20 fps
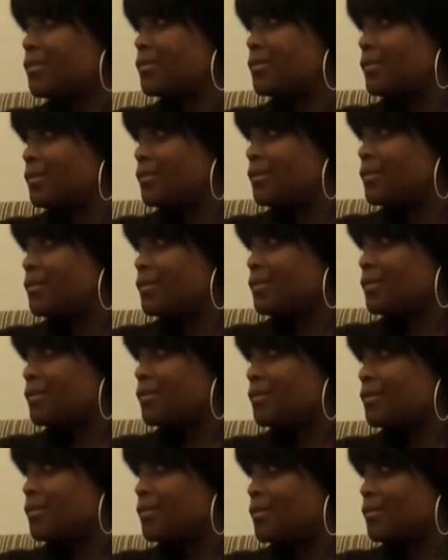
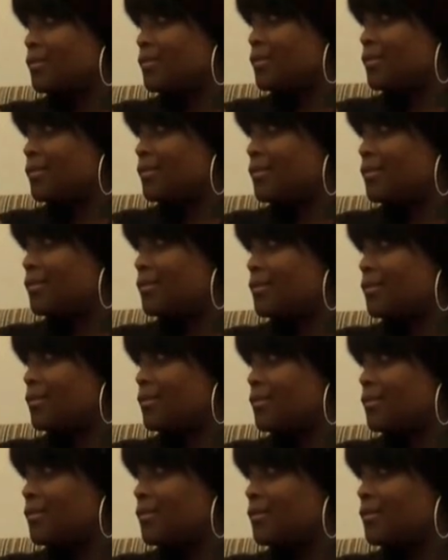
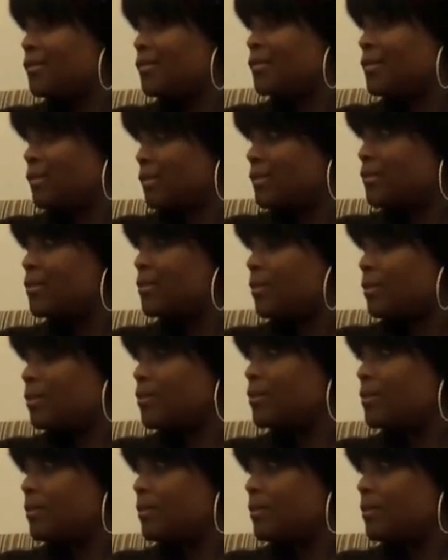No words are spoken by the person on screen.